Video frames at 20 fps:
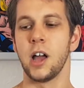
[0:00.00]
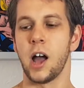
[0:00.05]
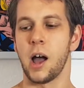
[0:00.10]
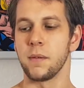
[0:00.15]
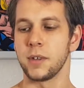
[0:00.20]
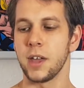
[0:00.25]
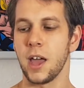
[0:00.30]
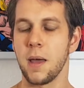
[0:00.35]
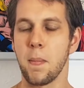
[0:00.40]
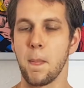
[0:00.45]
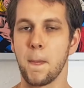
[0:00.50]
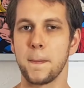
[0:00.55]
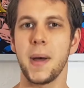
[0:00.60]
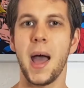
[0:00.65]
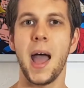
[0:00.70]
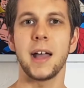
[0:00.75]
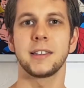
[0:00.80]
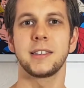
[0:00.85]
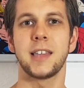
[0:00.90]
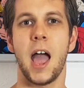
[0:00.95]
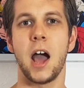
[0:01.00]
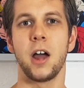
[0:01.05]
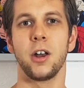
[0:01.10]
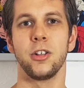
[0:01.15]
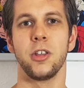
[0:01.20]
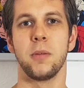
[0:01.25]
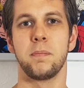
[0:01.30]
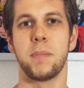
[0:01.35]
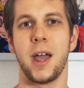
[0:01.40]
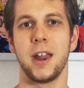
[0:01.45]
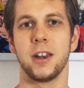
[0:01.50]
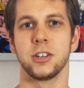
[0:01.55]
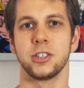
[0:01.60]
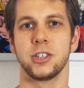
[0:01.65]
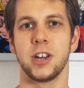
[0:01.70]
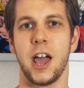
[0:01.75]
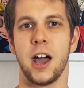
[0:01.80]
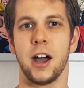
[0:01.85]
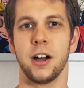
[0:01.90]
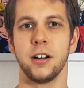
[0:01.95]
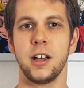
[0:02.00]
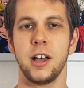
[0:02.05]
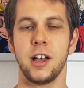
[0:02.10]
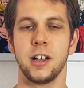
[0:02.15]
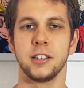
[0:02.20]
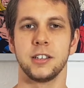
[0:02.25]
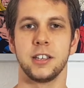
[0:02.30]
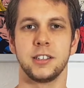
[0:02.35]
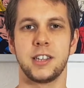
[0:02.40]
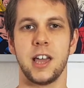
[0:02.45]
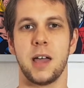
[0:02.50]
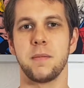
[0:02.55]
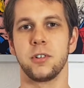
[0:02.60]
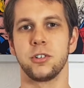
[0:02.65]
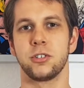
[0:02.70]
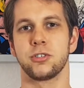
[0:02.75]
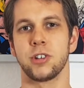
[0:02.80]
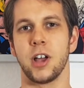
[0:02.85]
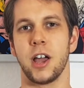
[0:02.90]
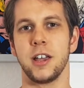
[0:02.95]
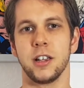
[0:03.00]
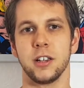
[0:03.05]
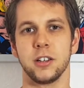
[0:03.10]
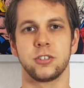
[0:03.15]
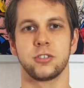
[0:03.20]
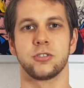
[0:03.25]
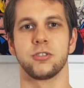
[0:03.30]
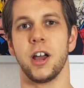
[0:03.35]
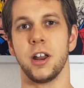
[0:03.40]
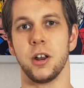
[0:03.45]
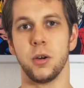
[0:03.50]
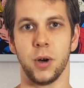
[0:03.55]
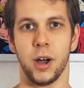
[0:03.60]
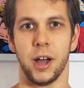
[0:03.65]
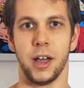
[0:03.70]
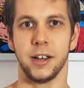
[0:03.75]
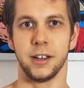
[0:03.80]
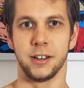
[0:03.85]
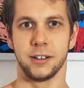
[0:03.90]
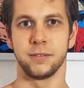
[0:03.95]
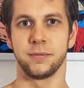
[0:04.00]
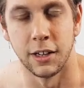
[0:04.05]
I'm getting back down on the bench now to demonstrate straight away.